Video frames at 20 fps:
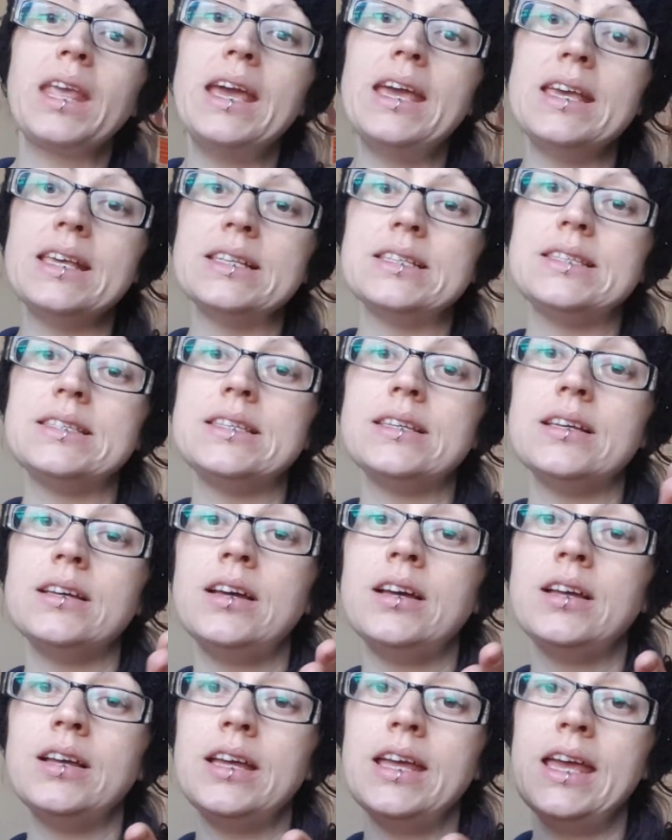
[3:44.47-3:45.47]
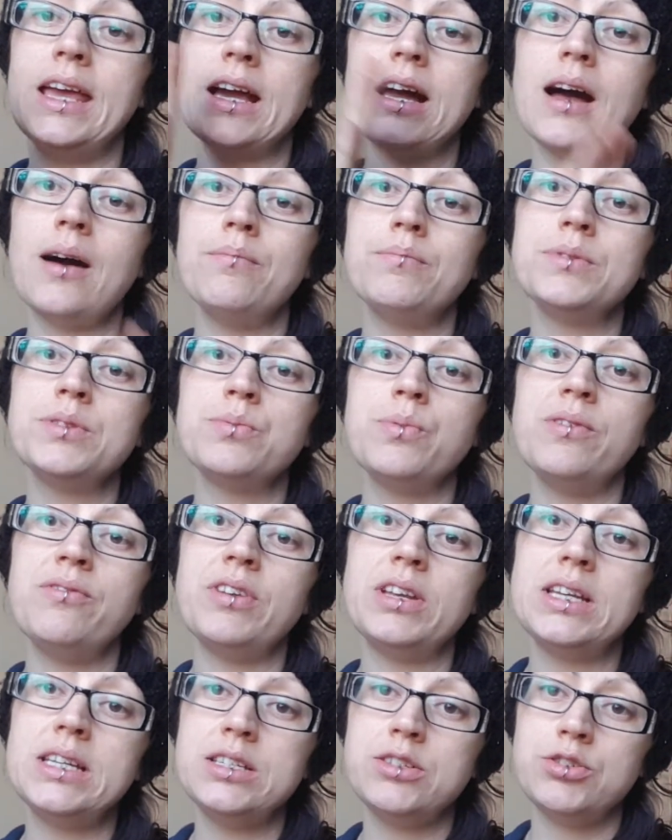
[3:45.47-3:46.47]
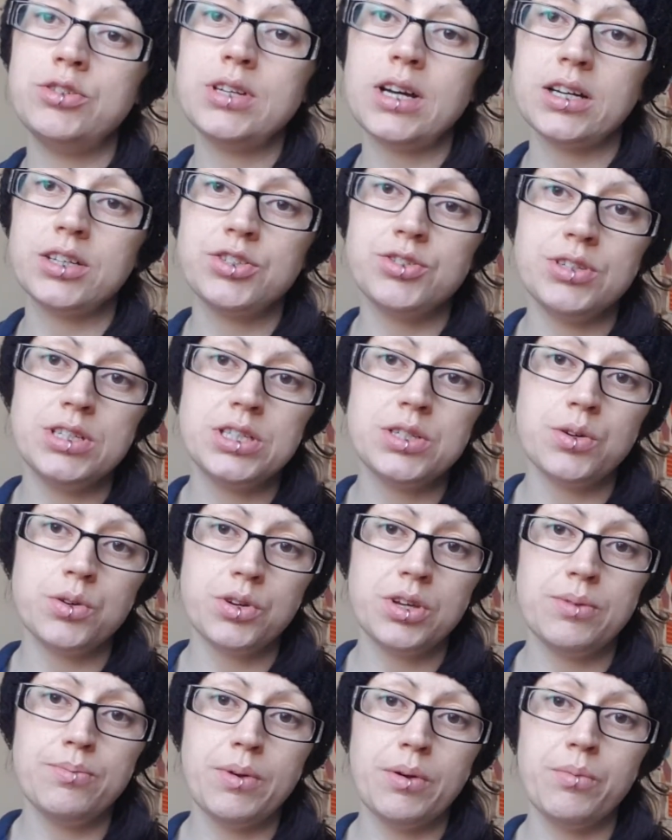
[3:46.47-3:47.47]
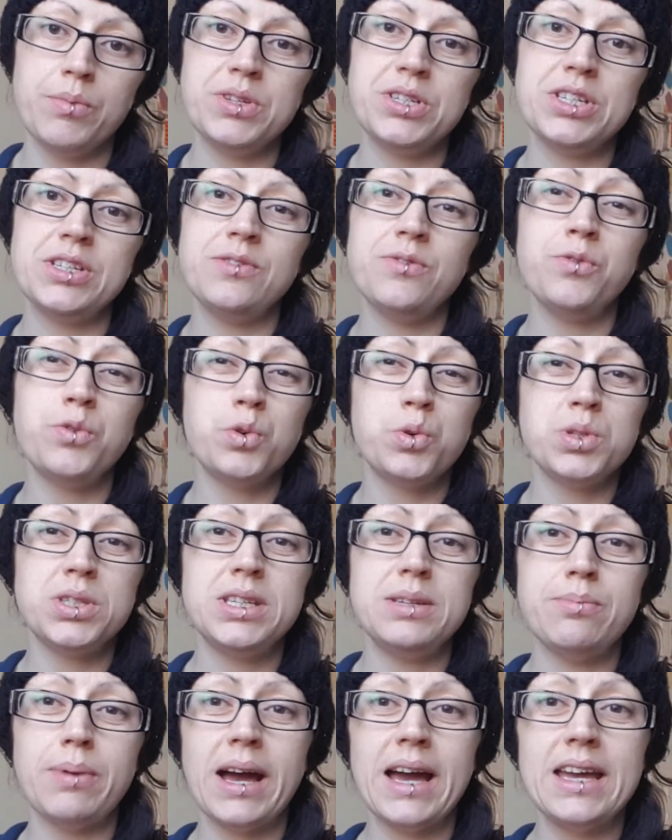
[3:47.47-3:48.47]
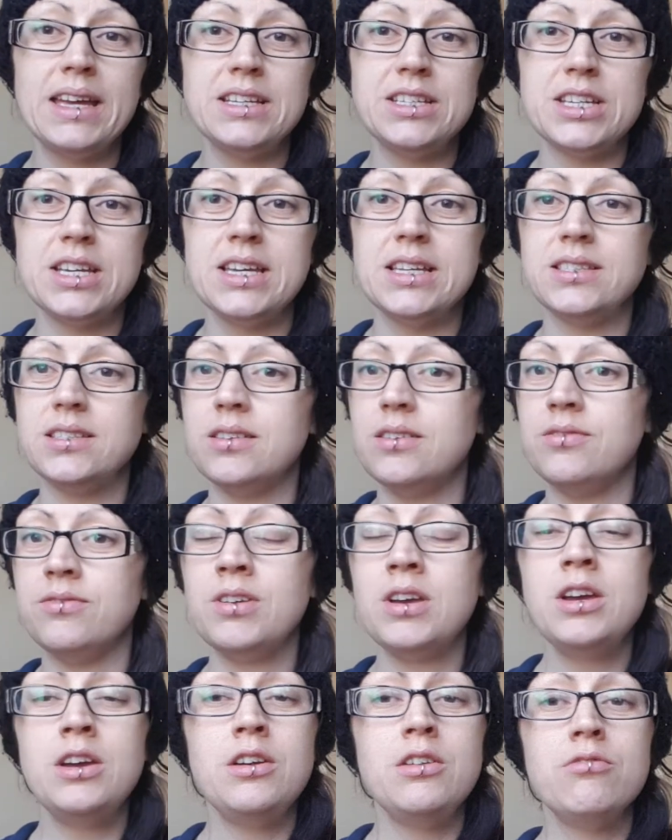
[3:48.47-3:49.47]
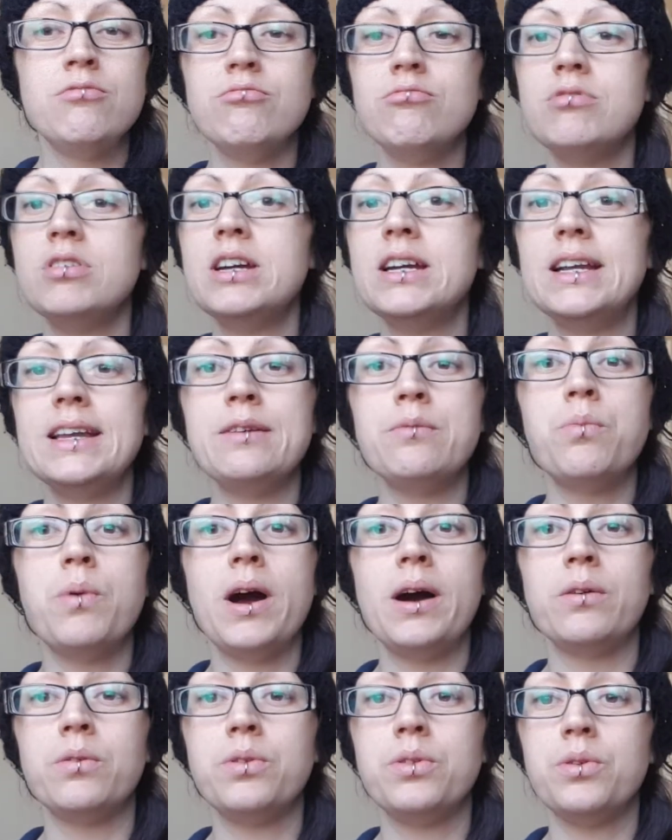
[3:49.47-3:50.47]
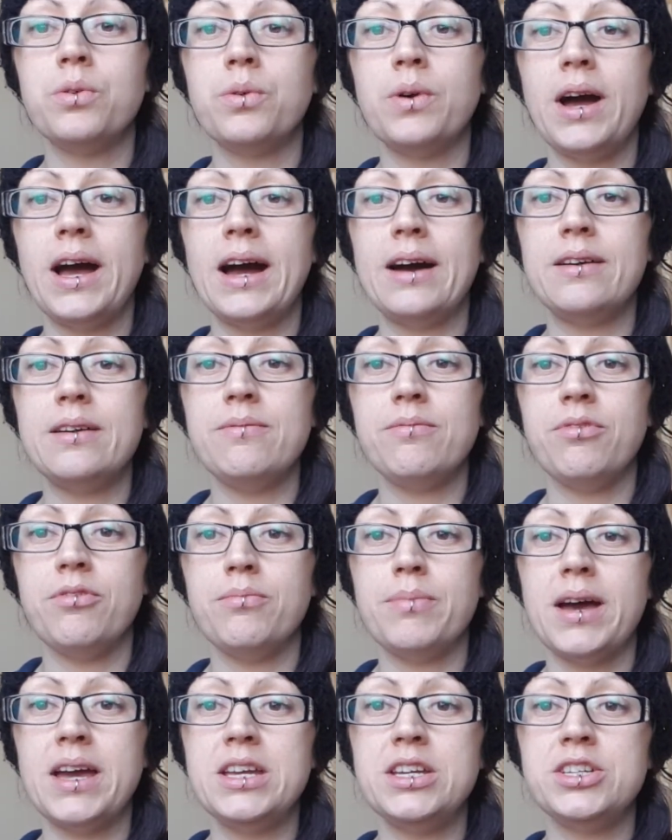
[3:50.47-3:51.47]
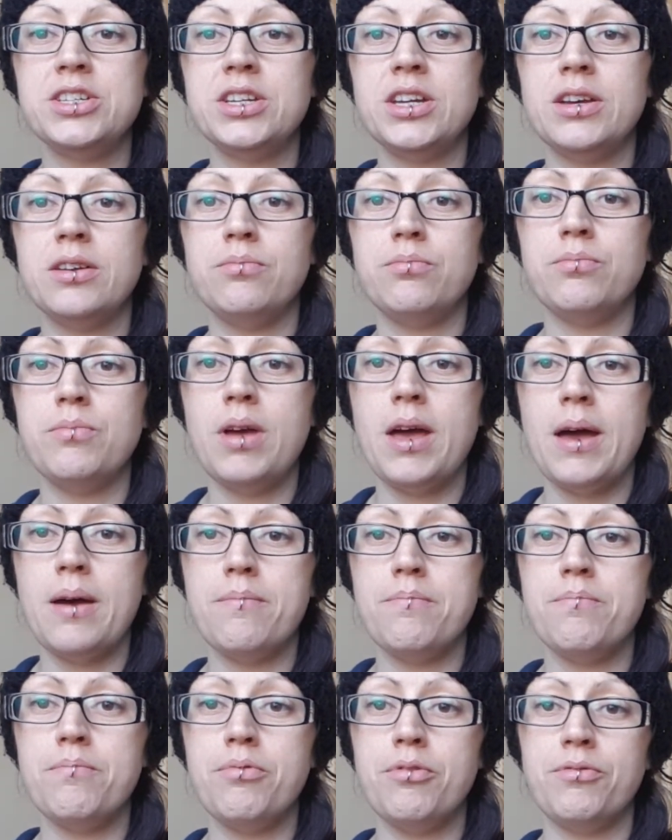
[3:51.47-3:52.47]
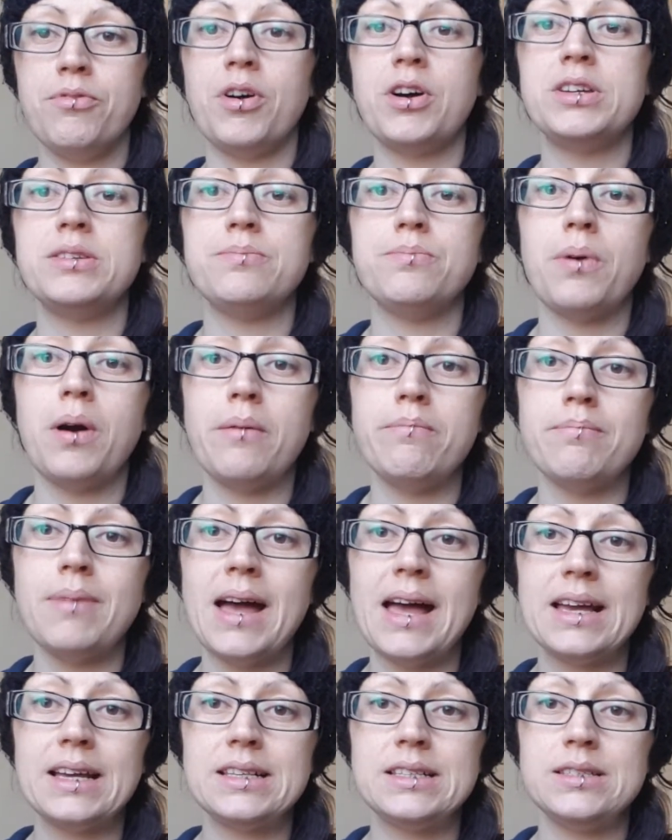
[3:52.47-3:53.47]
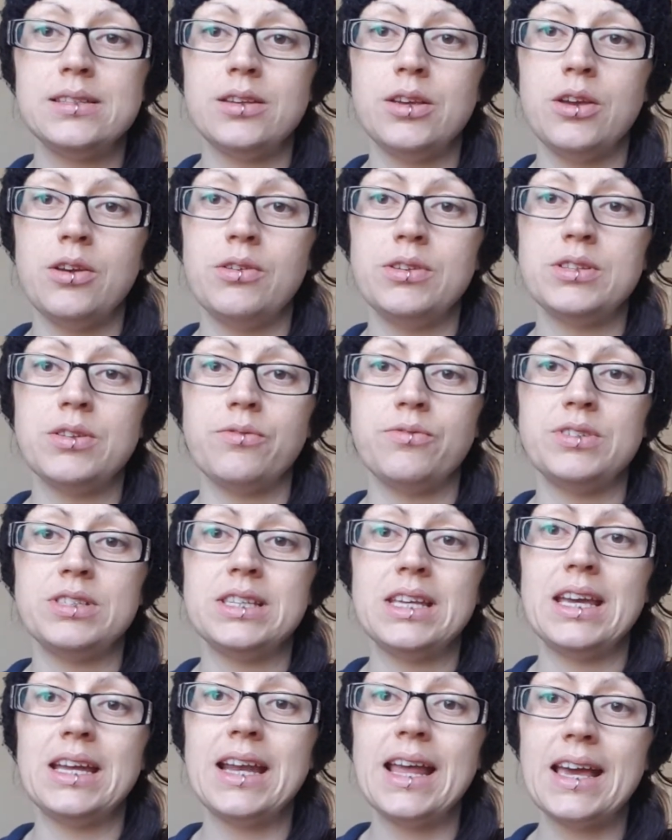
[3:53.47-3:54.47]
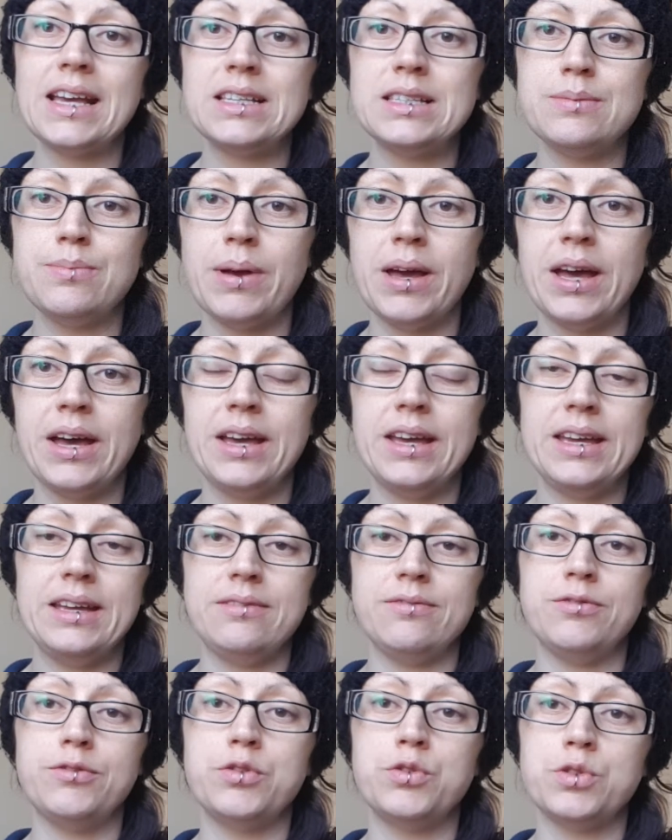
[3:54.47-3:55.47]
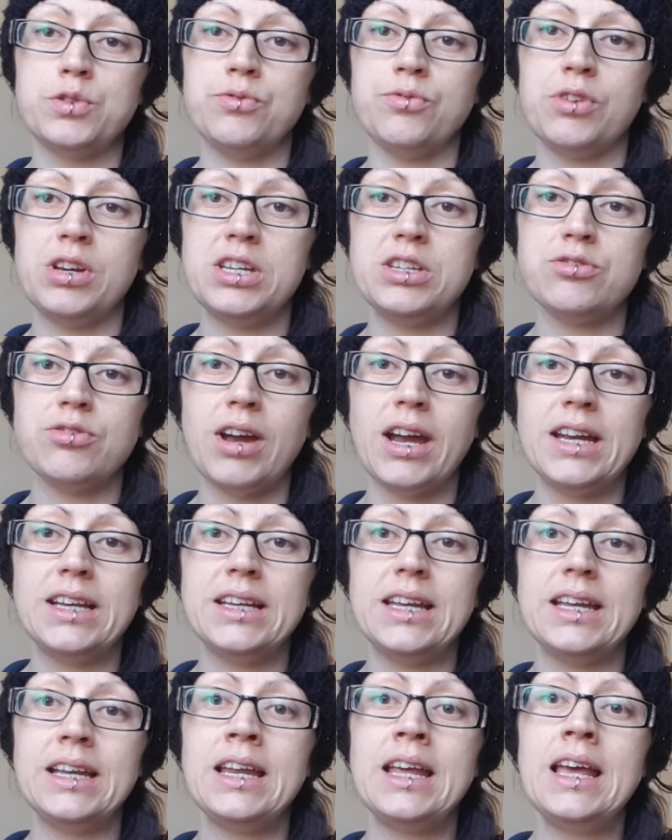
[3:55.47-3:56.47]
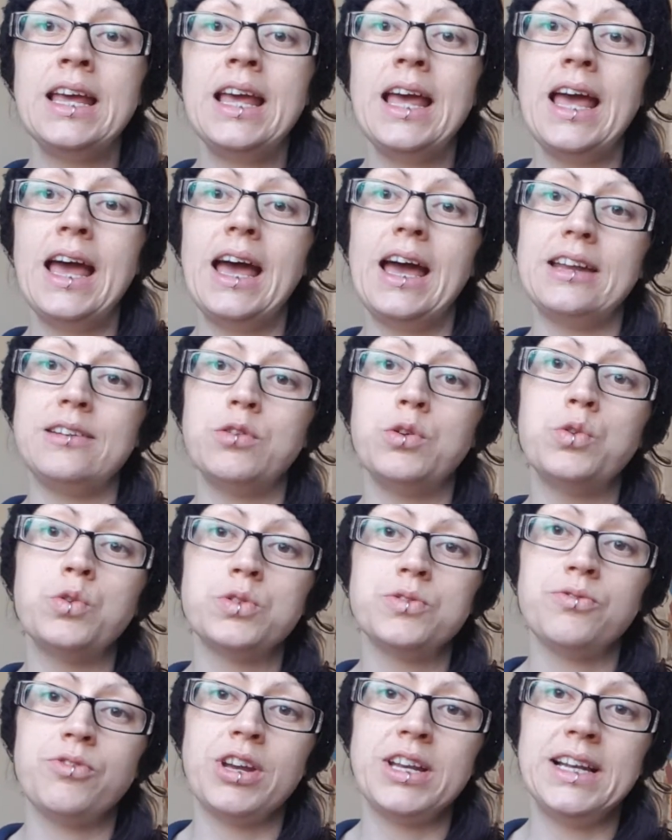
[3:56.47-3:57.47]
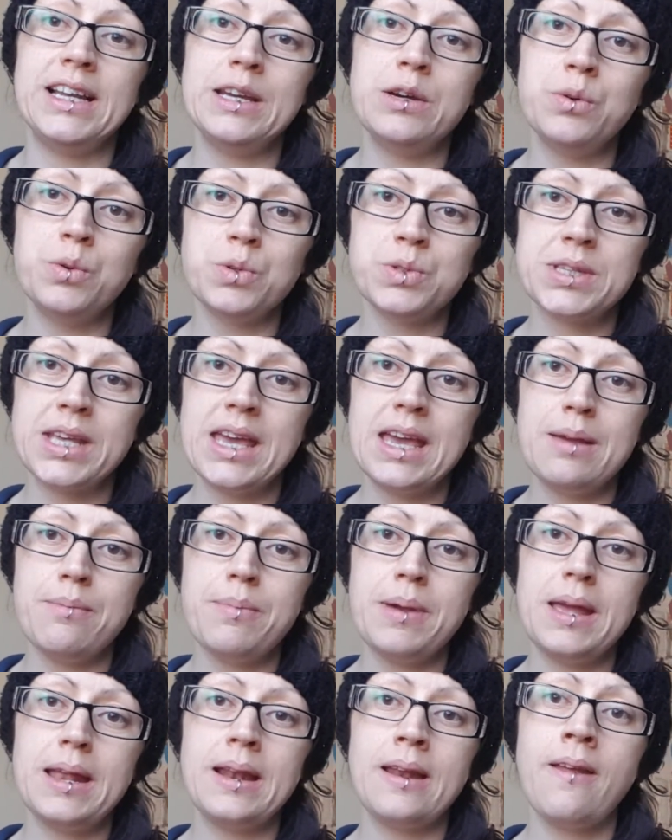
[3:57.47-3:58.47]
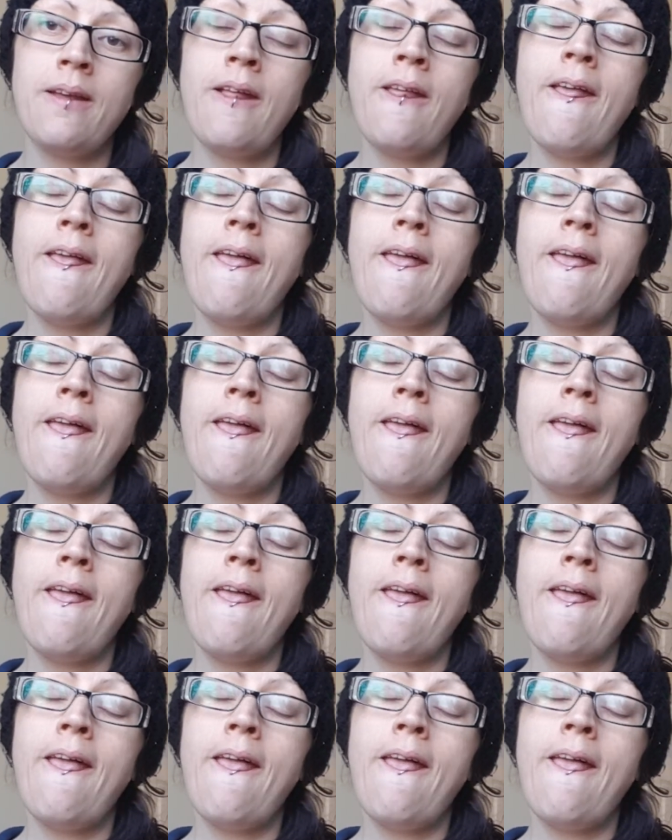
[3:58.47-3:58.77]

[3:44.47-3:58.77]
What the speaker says: it comes with an introductory document which is 40 pages of really well thought out information provided by Max, who is obviously an expert in force-free training and horse-friendly horsekeeping.